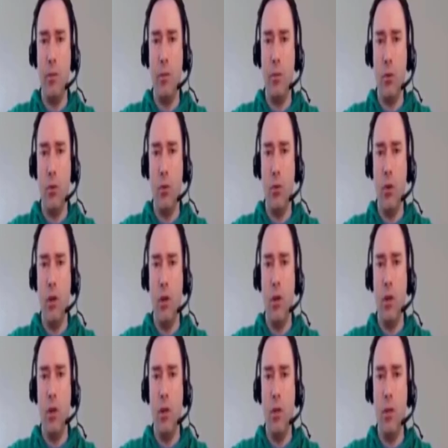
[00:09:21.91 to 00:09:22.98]
So
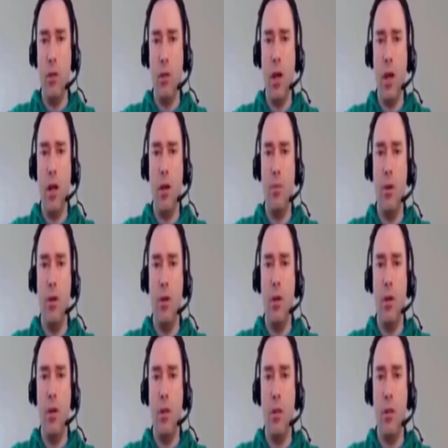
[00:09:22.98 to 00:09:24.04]
this setup,
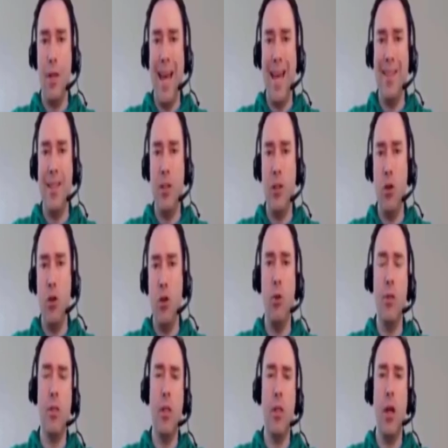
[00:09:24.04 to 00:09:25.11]
this
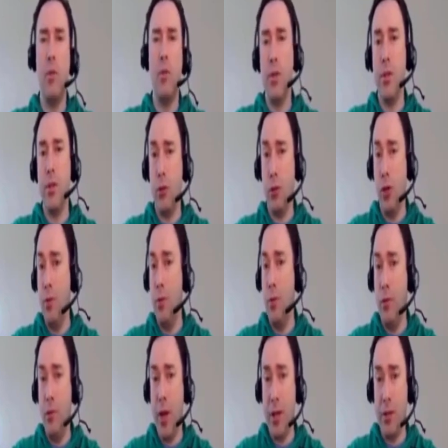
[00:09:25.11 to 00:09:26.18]
anti-Stonewall setup, is
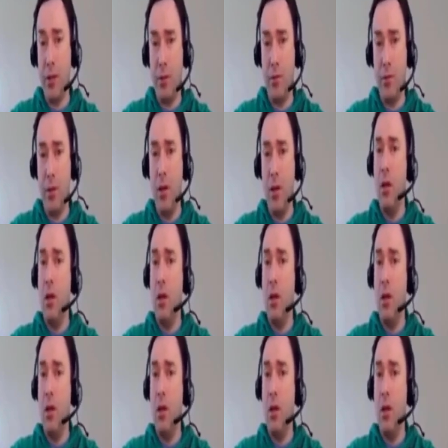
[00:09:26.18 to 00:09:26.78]
extremely effective,